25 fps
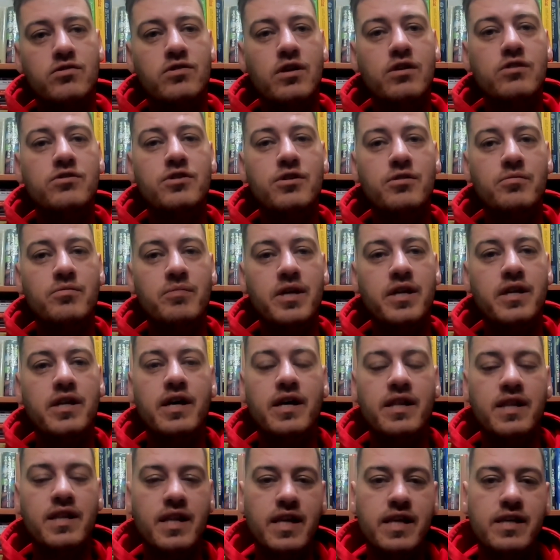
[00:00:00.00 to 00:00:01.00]
social
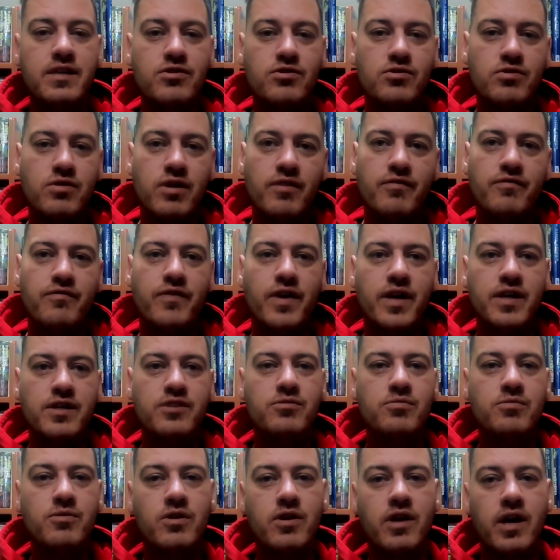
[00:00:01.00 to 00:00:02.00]
media, the links to our
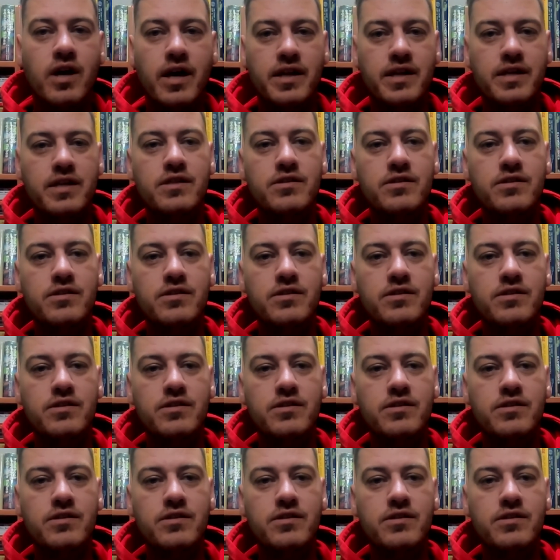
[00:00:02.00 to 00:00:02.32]
Facebook and